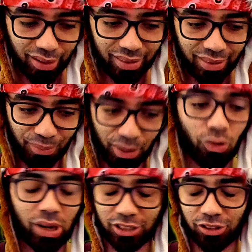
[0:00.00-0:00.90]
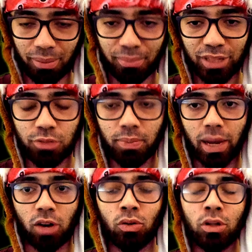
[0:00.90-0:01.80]
being watched, the, this battle.
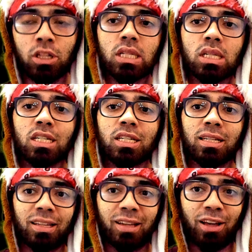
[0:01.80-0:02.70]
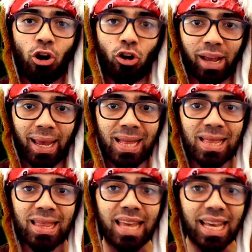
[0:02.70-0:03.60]
Okay,
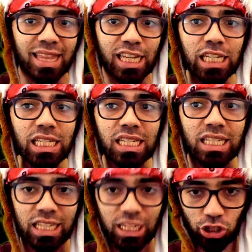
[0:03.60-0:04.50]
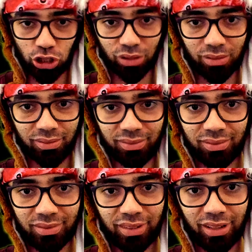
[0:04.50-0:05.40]
the transition
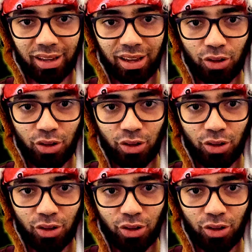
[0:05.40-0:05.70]
in